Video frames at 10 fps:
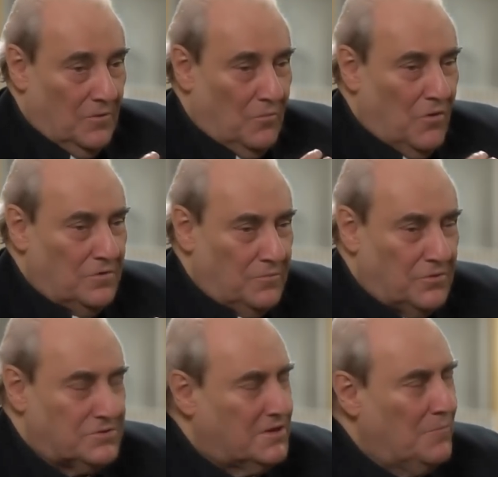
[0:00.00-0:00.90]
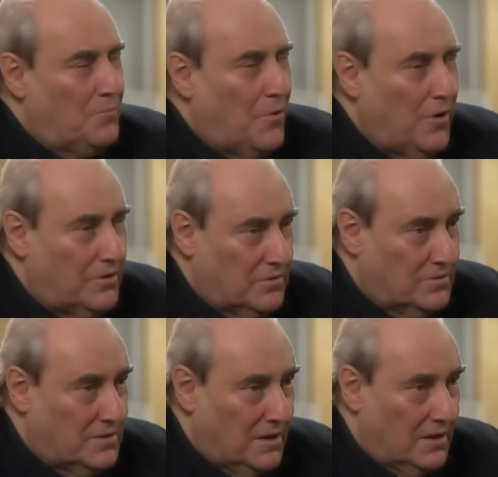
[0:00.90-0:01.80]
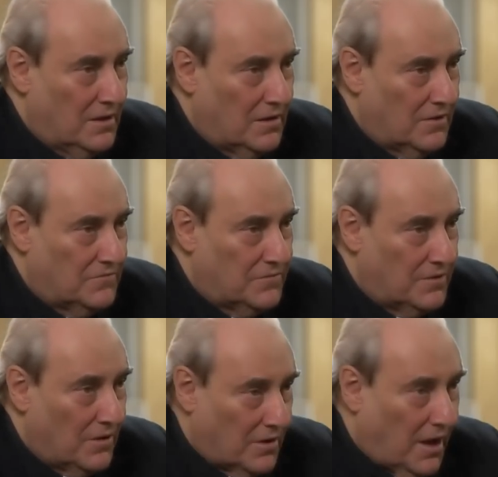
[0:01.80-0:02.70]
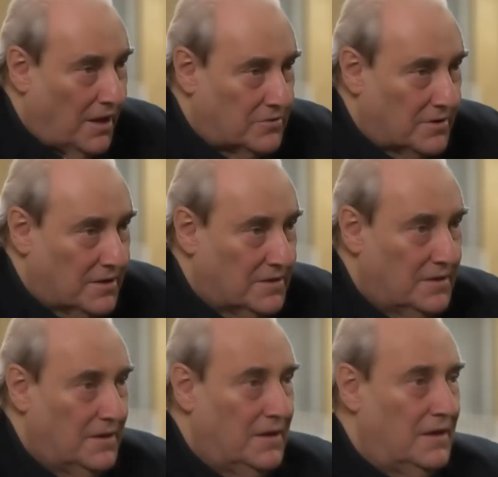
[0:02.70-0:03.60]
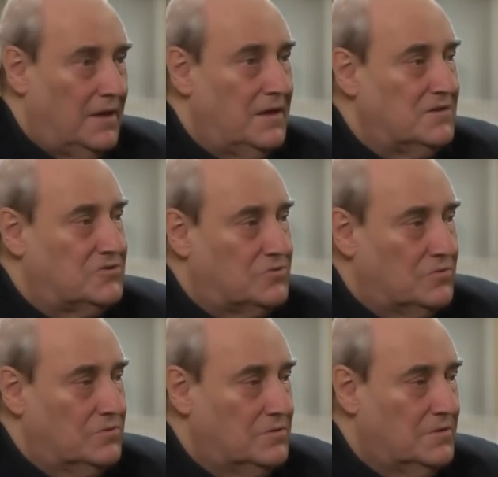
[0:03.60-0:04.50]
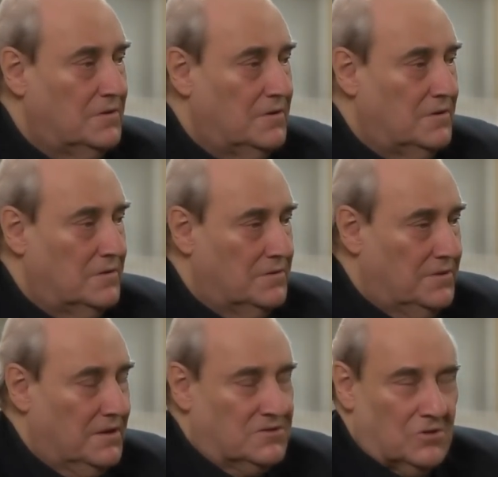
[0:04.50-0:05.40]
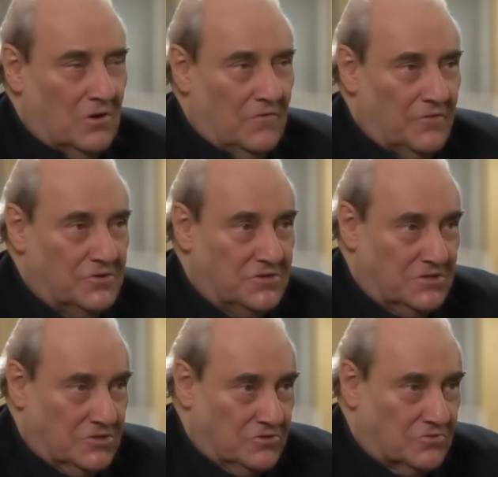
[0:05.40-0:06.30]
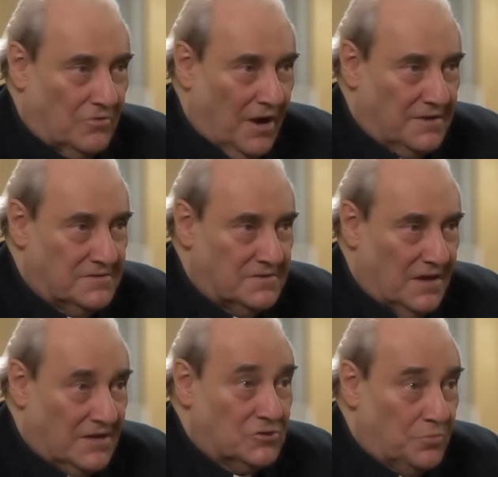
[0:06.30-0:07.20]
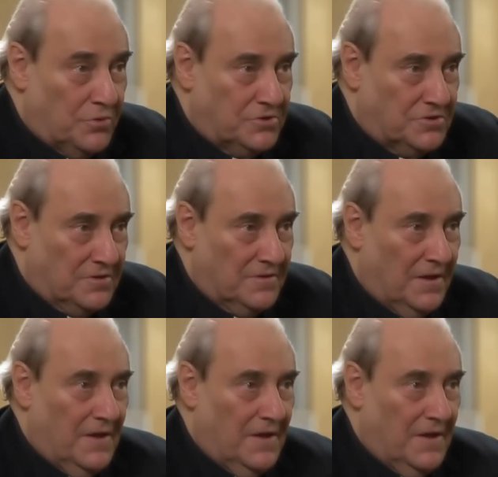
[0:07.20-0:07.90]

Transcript: most important thing of a Catholic is to discover Jesus Christ as a person